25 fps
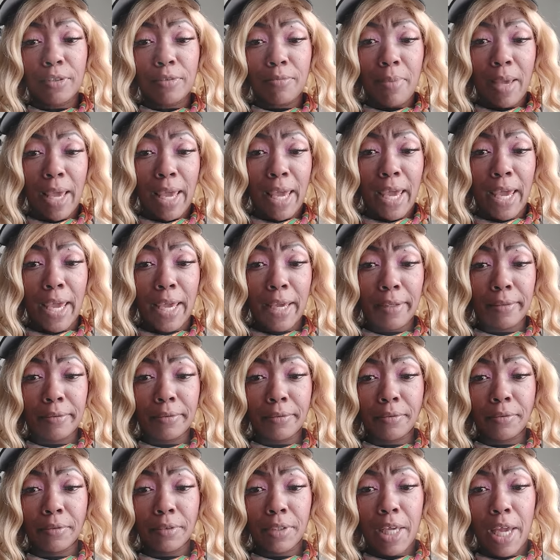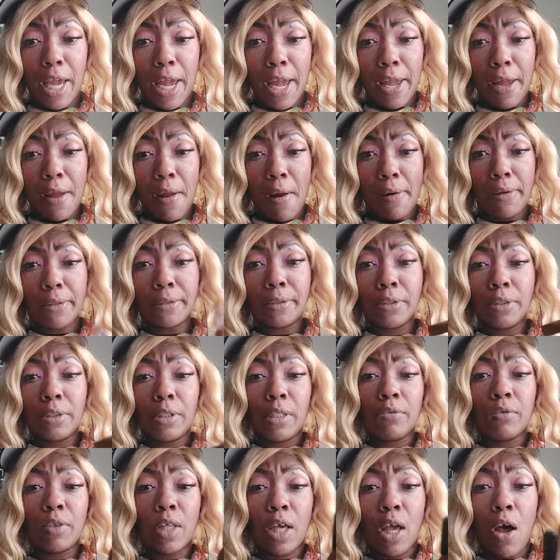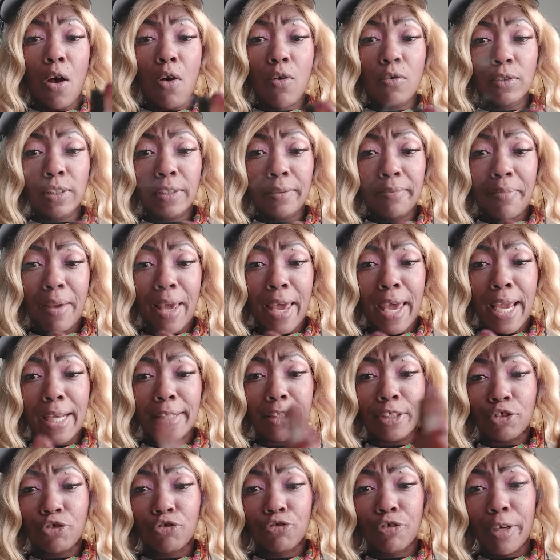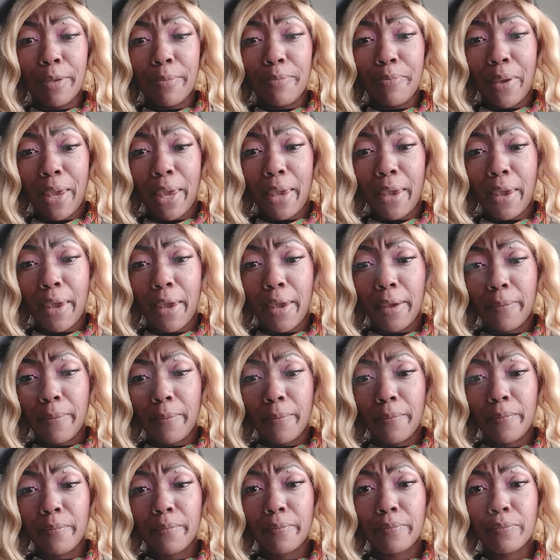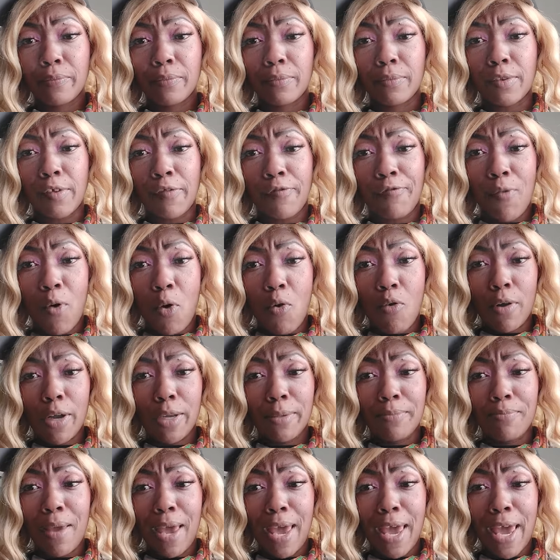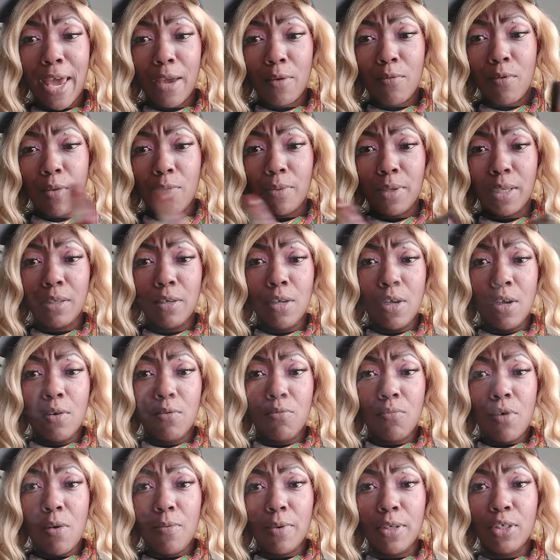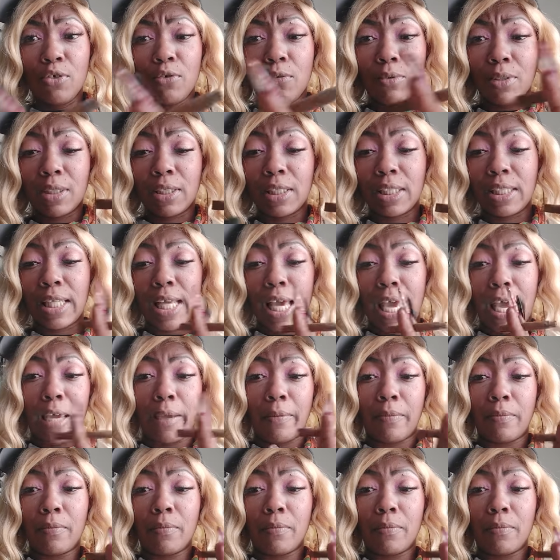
bag, okay? The golden bag, the drip bag, the foreign bag. What we what we doing today?